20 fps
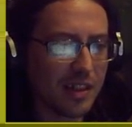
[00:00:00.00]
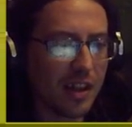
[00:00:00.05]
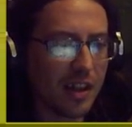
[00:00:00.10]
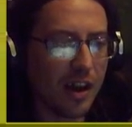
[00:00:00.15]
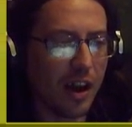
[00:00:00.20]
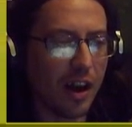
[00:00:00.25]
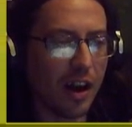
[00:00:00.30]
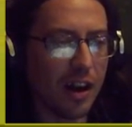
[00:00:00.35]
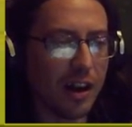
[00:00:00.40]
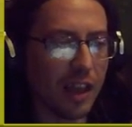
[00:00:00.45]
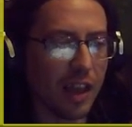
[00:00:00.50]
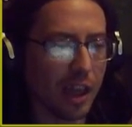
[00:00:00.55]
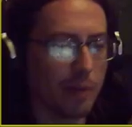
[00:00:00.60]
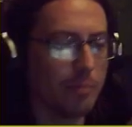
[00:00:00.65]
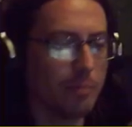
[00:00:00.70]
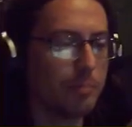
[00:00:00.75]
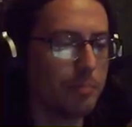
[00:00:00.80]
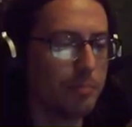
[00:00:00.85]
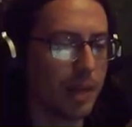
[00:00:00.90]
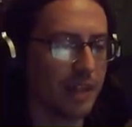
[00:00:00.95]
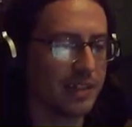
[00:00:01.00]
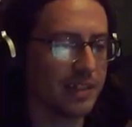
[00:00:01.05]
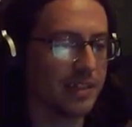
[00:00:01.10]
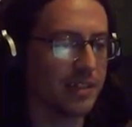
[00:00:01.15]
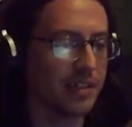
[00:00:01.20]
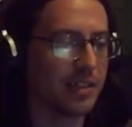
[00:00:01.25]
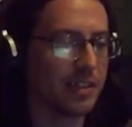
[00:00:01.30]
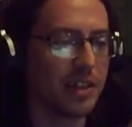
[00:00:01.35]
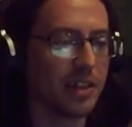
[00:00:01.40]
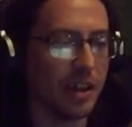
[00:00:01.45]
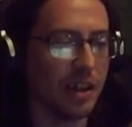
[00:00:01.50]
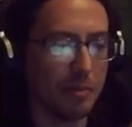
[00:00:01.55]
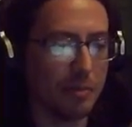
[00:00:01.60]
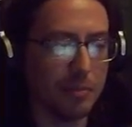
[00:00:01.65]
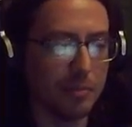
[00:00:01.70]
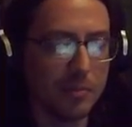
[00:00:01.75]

I am better than him.